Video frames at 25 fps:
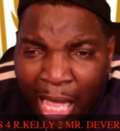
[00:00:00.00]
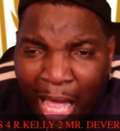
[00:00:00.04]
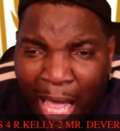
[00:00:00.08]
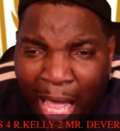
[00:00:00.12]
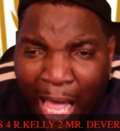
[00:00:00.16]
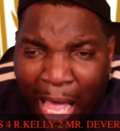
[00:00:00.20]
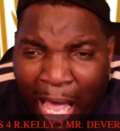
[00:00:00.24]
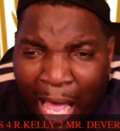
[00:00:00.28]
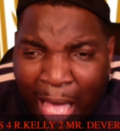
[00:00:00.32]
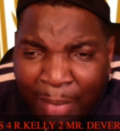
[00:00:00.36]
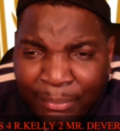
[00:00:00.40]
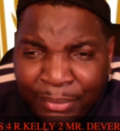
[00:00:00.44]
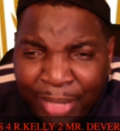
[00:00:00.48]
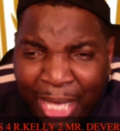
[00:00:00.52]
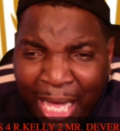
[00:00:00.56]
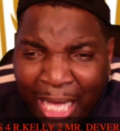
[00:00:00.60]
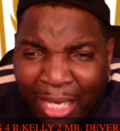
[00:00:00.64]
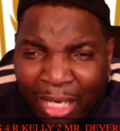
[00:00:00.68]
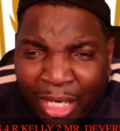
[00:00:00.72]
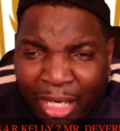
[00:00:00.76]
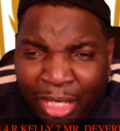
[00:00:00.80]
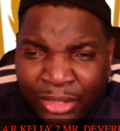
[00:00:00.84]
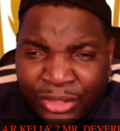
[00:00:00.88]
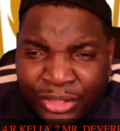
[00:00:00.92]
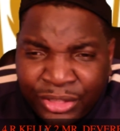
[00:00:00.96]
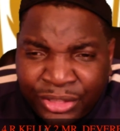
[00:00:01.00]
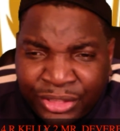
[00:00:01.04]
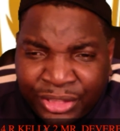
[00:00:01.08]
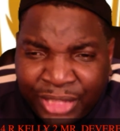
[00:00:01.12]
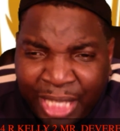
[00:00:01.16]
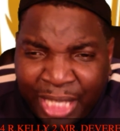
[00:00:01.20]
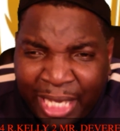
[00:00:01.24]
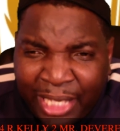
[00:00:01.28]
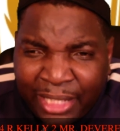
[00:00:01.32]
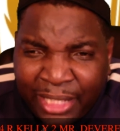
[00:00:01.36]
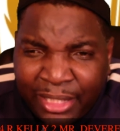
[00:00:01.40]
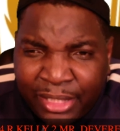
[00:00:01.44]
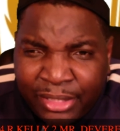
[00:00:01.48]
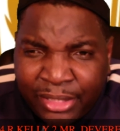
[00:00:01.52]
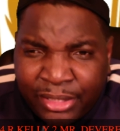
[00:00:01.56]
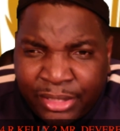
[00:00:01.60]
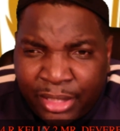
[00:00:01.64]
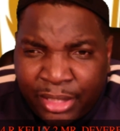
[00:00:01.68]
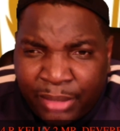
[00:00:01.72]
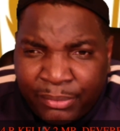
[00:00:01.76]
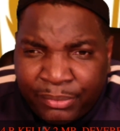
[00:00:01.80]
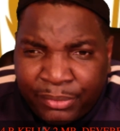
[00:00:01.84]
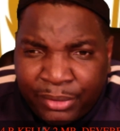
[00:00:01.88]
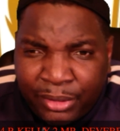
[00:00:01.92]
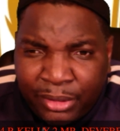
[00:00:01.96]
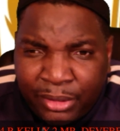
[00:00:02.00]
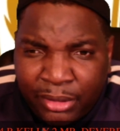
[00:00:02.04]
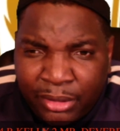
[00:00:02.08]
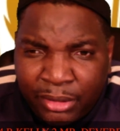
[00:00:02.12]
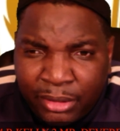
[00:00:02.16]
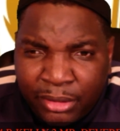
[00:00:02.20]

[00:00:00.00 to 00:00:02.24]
I'm not understanding something.